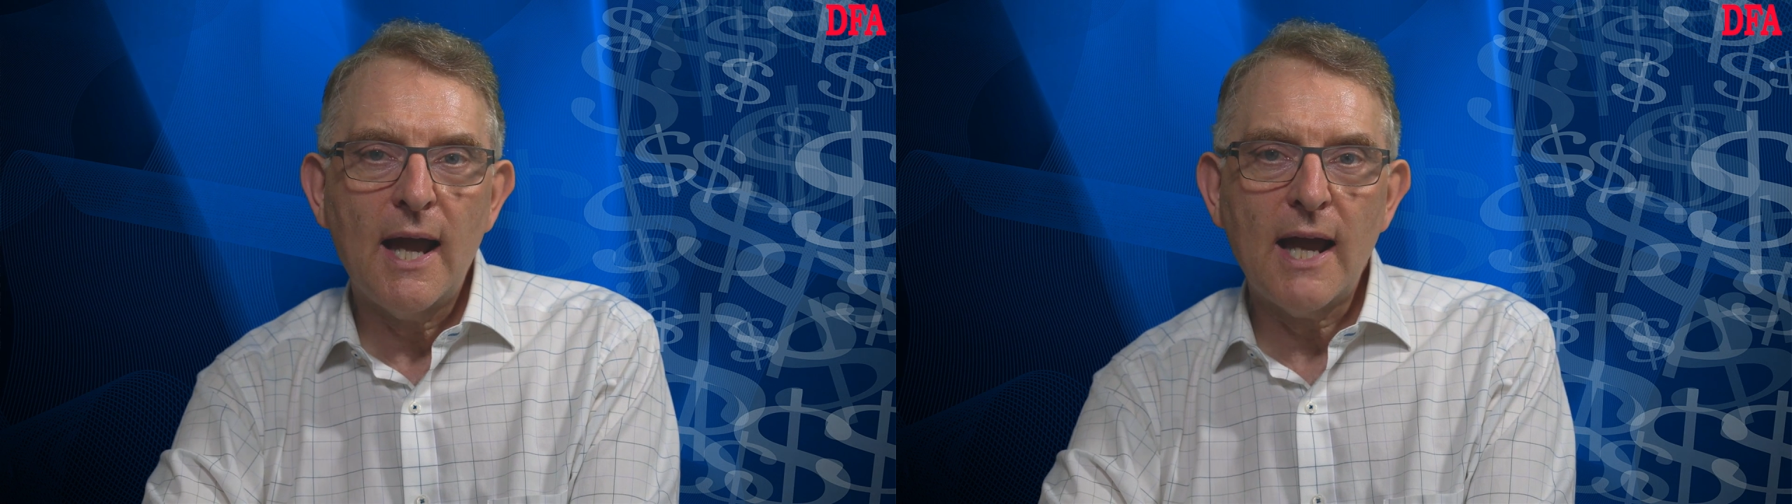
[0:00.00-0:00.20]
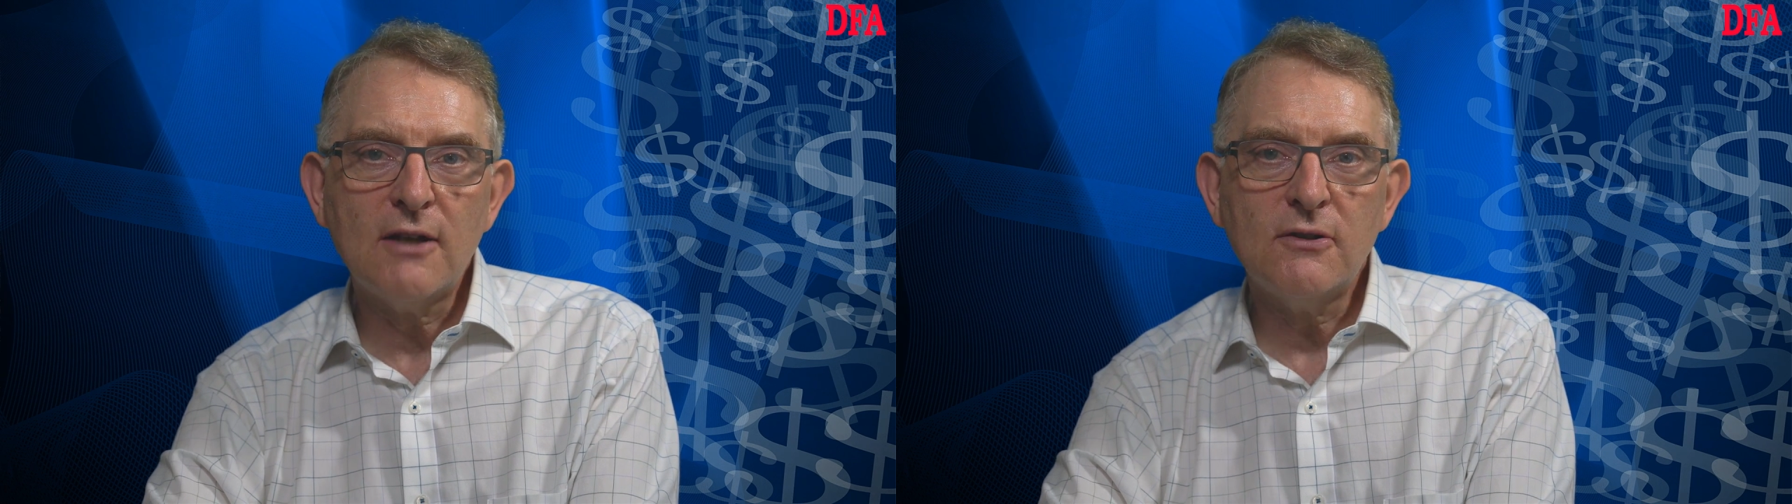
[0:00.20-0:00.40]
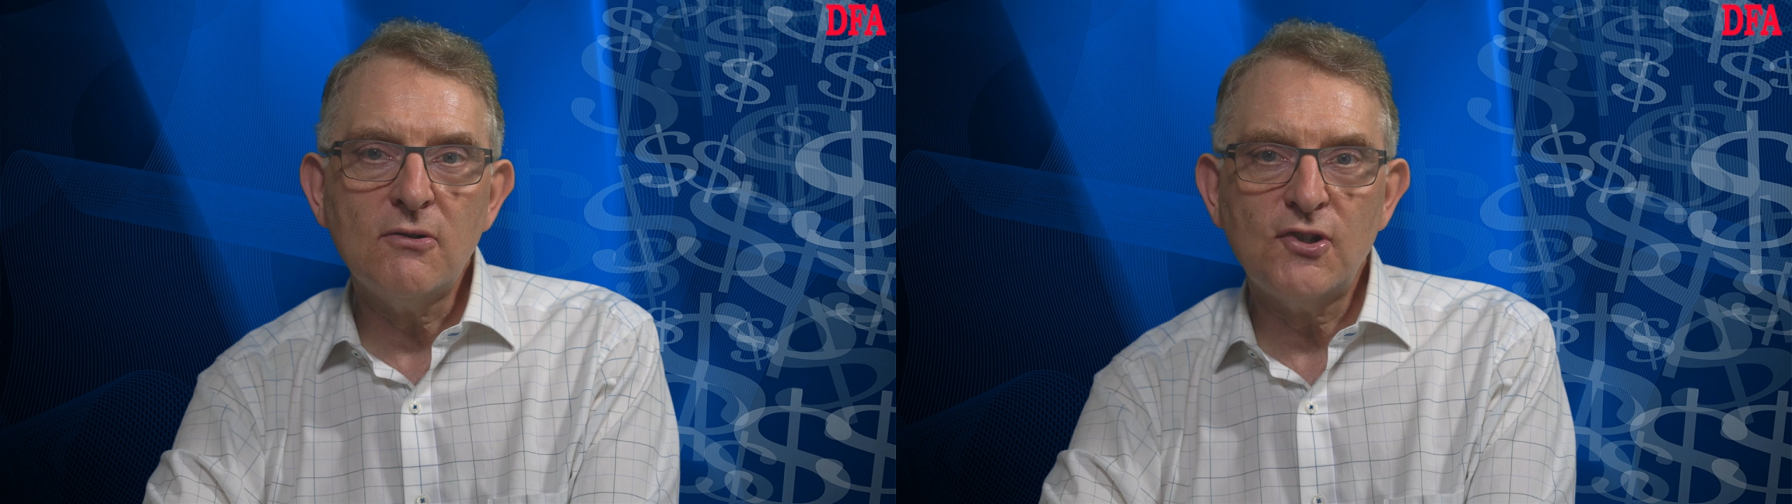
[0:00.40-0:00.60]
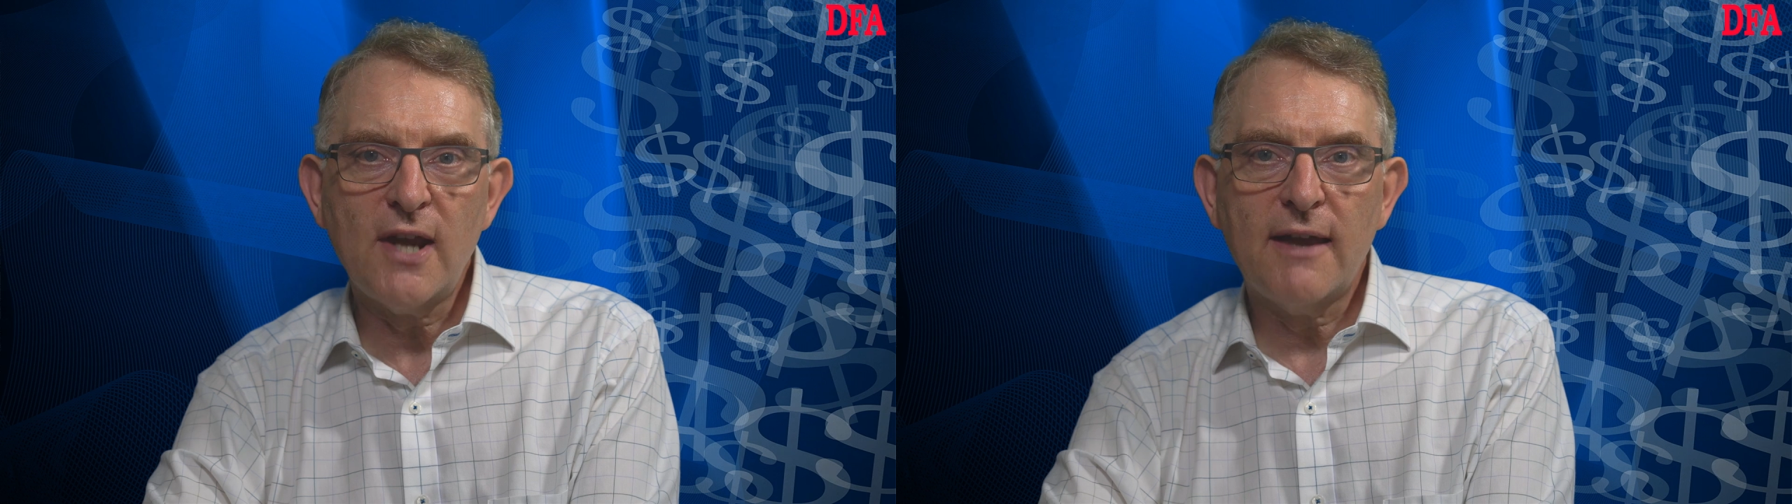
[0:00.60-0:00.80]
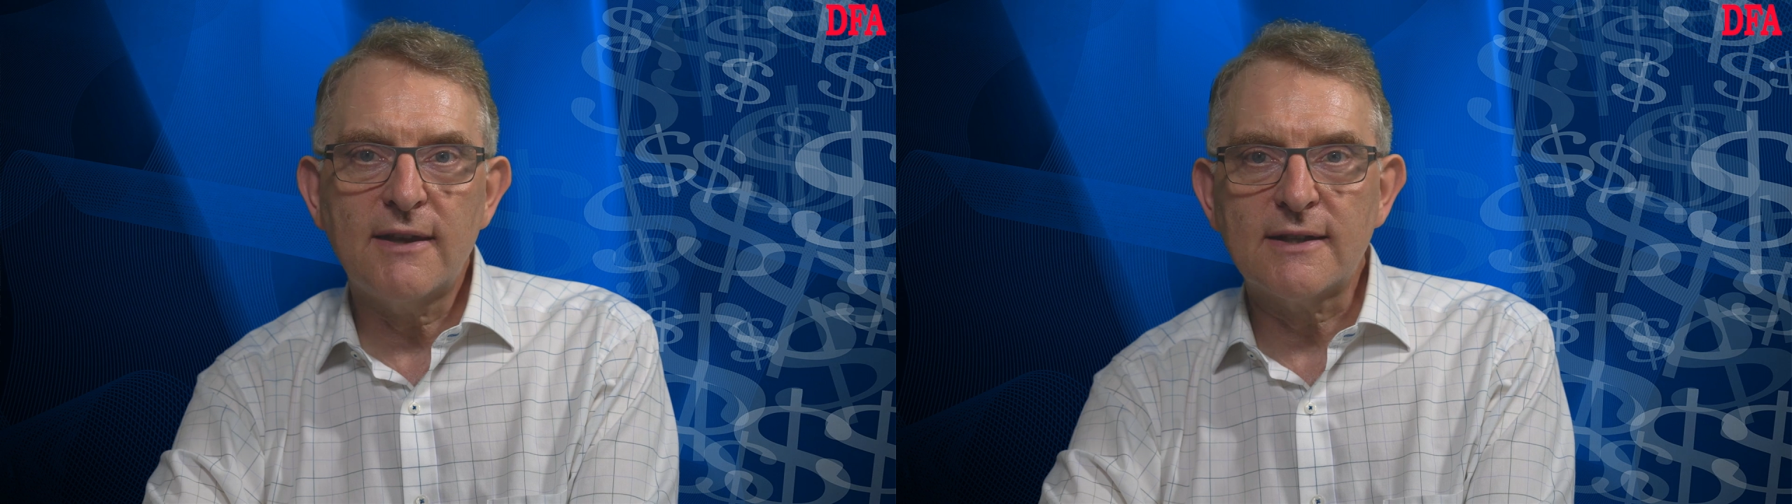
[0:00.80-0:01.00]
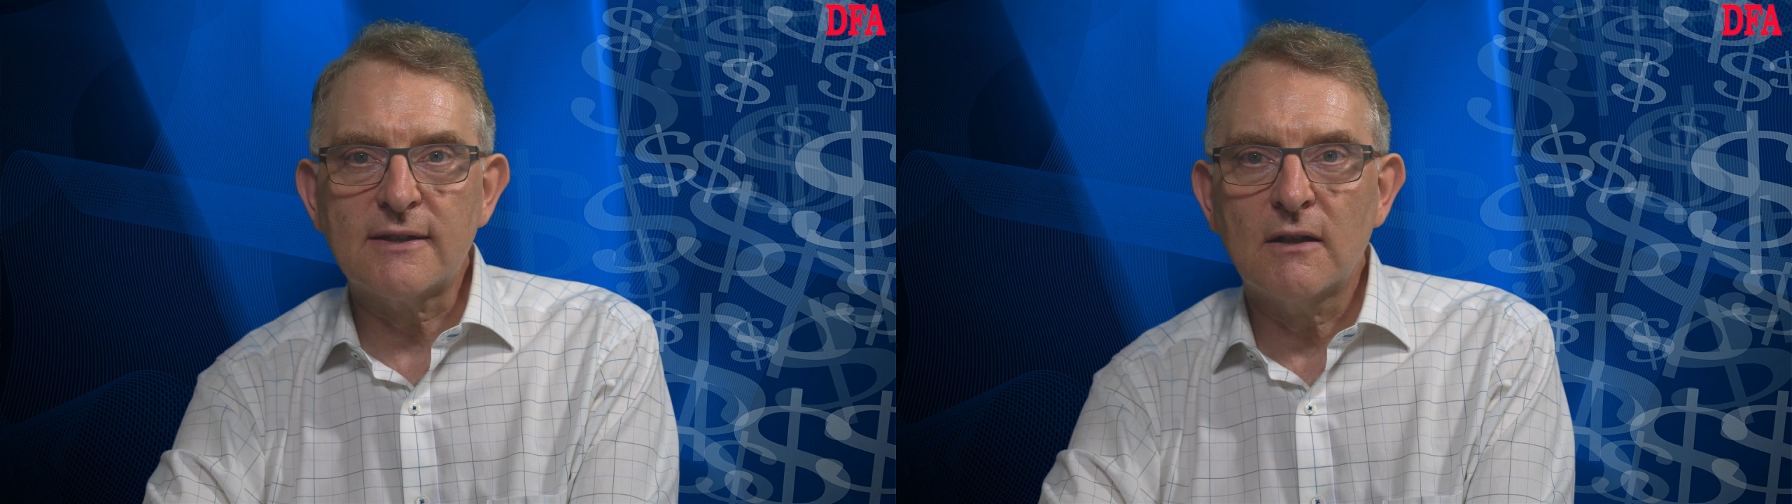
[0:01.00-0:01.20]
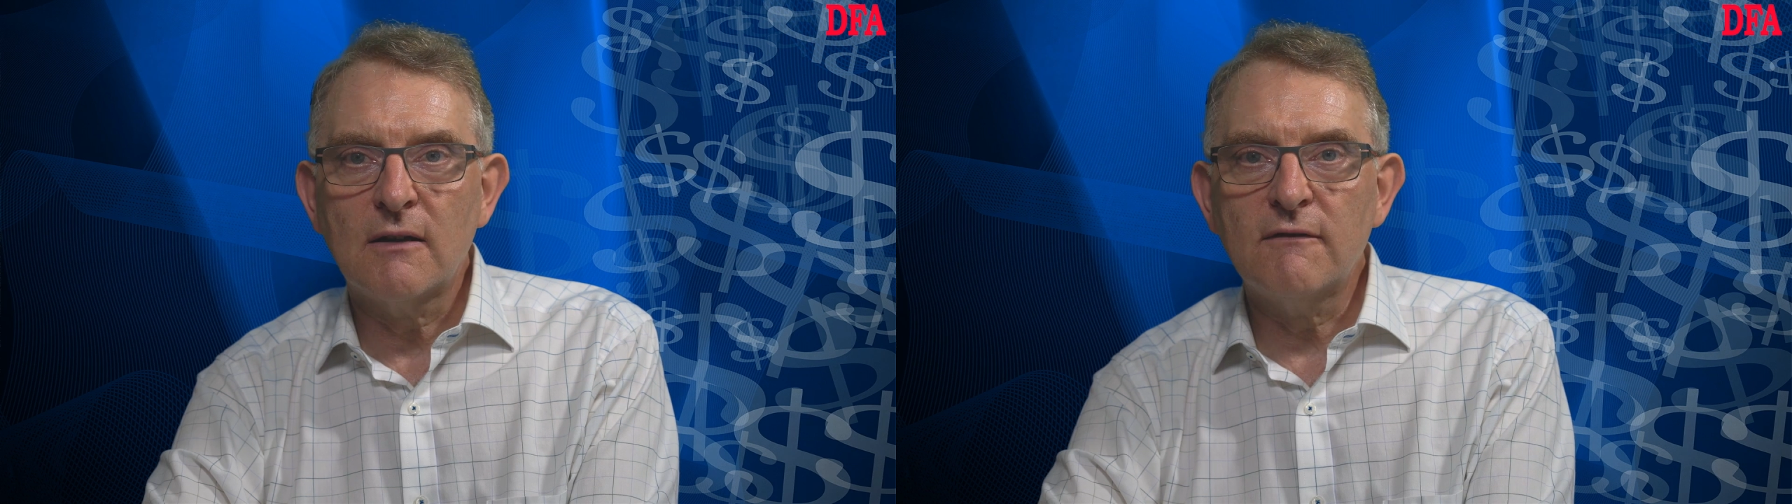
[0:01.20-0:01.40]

And do share this